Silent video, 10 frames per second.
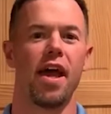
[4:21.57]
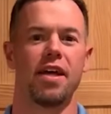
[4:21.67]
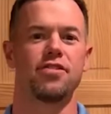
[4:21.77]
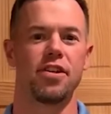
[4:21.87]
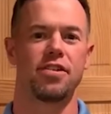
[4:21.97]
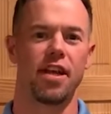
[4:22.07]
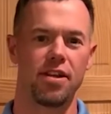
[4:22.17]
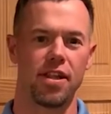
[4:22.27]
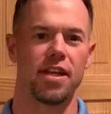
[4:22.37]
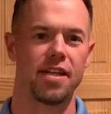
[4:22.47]
It's
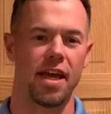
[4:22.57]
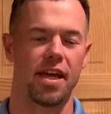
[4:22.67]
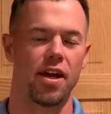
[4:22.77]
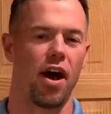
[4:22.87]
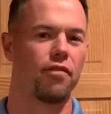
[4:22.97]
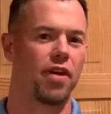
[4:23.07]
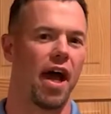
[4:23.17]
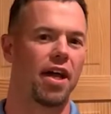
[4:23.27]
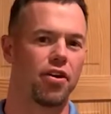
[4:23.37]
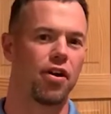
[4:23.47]
continually taking off, and
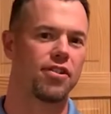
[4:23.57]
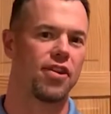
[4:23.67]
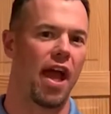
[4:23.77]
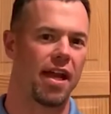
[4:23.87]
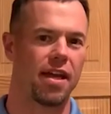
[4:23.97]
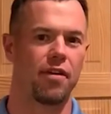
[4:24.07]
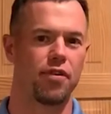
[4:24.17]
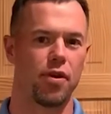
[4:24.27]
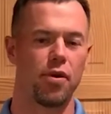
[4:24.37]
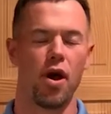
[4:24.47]
I encourage any of
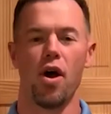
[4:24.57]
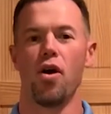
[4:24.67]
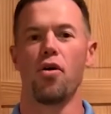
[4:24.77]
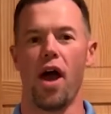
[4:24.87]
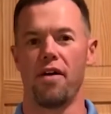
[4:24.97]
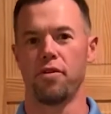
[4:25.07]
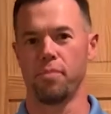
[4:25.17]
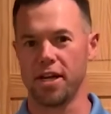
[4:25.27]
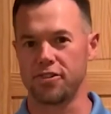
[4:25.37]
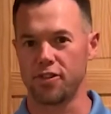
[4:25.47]
you who have a
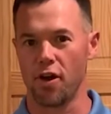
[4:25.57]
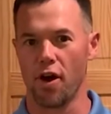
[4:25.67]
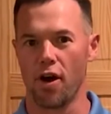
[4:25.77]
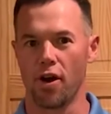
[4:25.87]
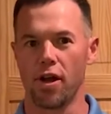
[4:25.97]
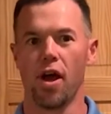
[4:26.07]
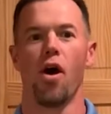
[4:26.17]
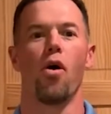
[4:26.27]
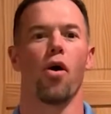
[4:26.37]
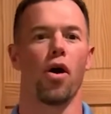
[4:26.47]
mixed herd
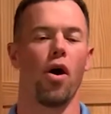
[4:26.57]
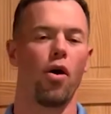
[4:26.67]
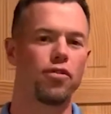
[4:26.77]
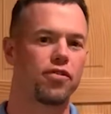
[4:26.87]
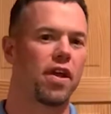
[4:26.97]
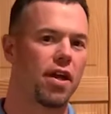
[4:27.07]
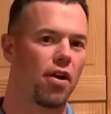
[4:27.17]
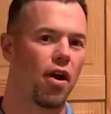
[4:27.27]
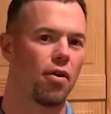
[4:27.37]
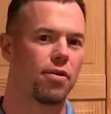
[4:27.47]
or a Holstein
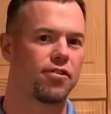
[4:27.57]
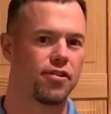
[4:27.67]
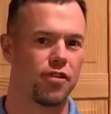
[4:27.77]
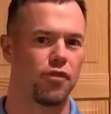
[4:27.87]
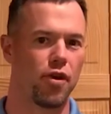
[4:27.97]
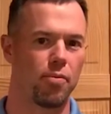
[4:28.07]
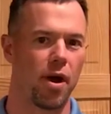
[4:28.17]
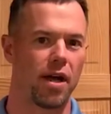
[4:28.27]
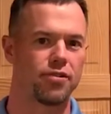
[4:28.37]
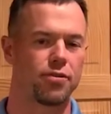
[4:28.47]
herd with just a few
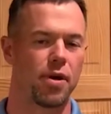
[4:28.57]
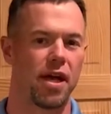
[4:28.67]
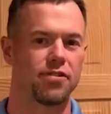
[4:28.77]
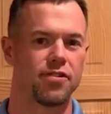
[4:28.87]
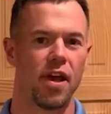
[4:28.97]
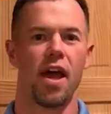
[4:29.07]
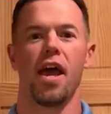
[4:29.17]
brown Swiss,